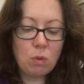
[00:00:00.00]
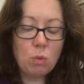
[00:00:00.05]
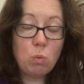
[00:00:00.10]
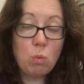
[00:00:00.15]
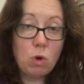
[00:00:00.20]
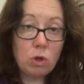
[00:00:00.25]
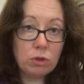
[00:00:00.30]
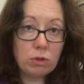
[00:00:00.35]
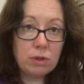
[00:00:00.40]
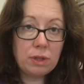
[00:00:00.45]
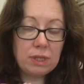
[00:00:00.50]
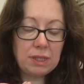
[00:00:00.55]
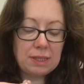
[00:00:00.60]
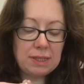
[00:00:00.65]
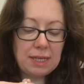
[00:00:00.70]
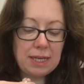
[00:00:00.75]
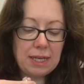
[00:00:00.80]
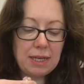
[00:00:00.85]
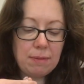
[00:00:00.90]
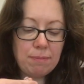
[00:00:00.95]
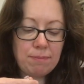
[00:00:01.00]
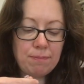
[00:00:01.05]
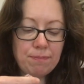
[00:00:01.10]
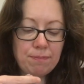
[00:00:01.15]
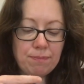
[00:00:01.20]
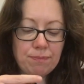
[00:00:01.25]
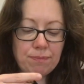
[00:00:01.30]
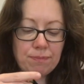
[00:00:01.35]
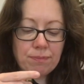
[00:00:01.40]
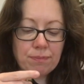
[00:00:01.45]
one on the seam,
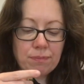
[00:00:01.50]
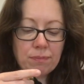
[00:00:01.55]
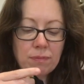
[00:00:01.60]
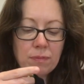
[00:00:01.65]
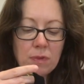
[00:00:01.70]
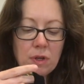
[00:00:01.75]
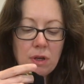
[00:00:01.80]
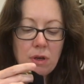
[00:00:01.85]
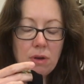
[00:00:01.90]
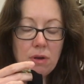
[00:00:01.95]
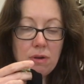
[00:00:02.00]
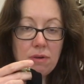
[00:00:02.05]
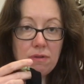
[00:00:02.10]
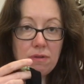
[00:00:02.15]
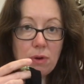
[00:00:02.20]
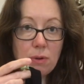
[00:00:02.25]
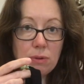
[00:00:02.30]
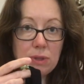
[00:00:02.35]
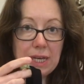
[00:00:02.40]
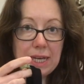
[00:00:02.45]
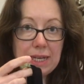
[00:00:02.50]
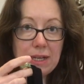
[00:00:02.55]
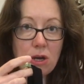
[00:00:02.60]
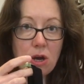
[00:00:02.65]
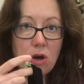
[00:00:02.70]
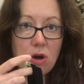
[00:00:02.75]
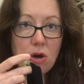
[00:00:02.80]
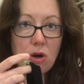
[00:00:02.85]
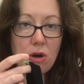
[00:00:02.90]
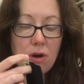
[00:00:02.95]
fold it in
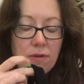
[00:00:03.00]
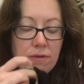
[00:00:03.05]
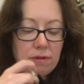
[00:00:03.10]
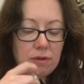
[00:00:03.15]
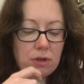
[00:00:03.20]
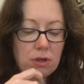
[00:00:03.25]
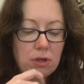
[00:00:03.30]
half,